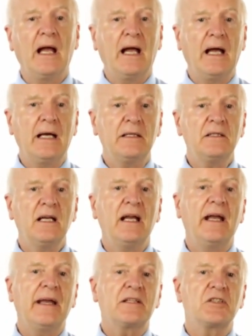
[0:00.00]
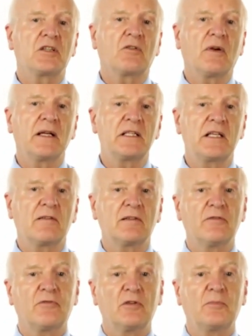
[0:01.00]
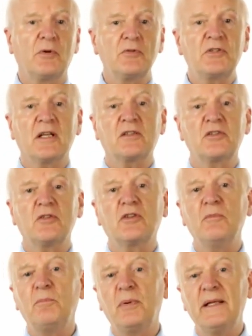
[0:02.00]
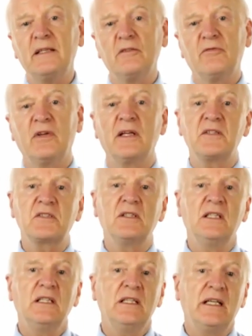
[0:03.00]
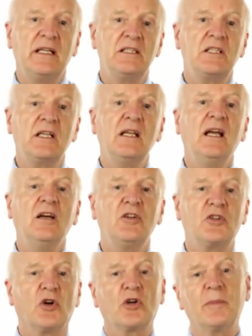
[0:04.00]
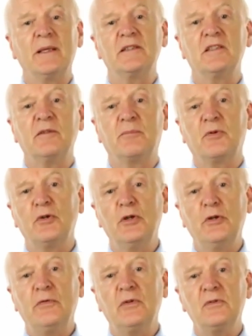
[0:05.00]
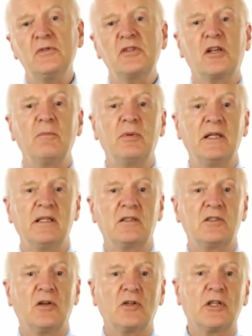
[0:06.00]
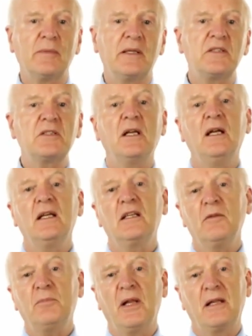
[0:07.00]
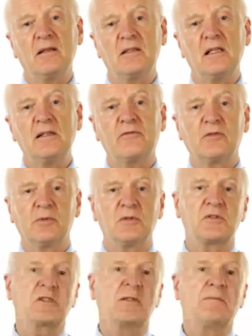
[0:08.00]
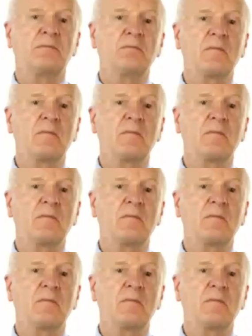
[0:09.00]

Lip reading: and exit criteria for a project to complete a phase, e.g. documented approvals, completed documents, completed deliverables.